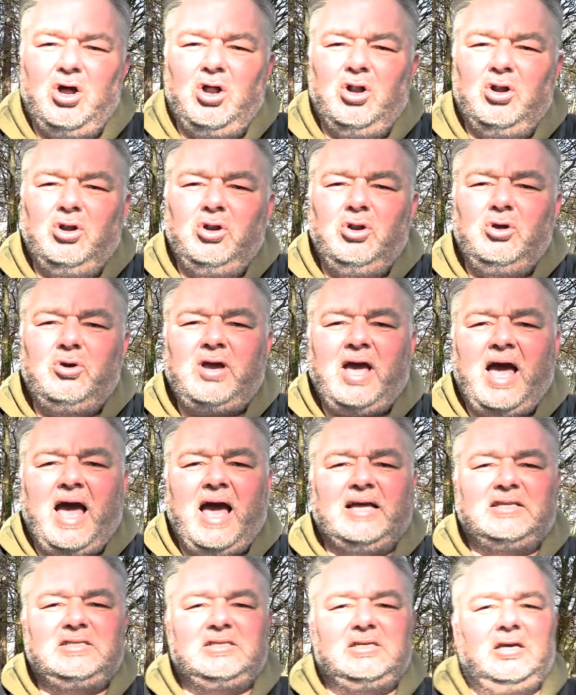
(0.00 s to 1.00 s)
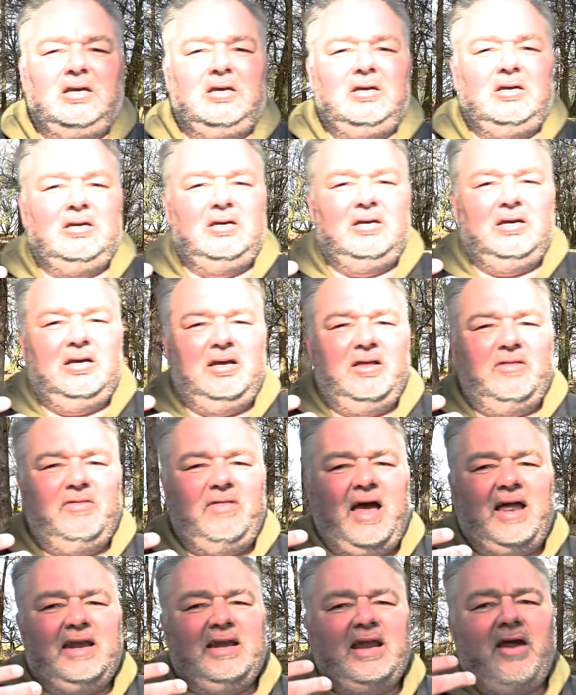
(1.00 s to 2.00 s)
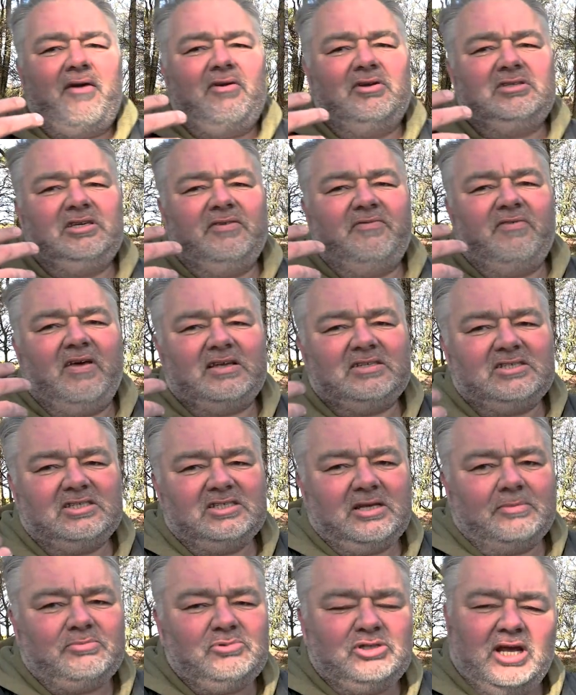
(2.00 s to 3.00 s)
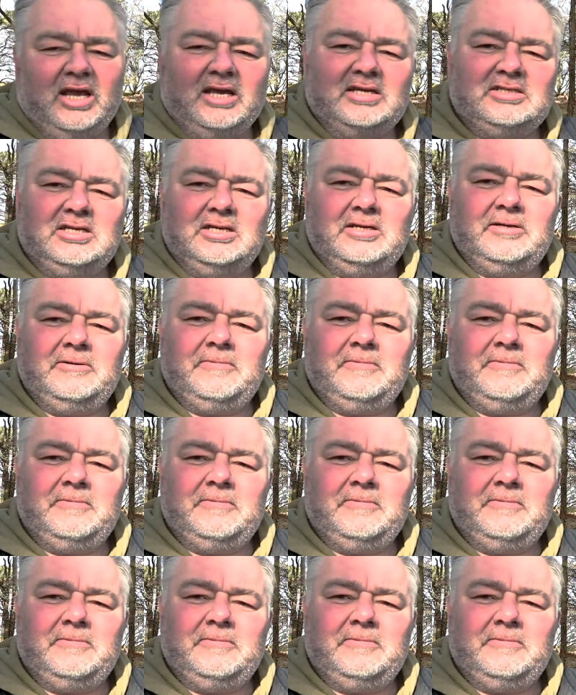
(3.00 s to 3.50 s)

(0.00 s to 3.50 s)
look at that narrative, that subject.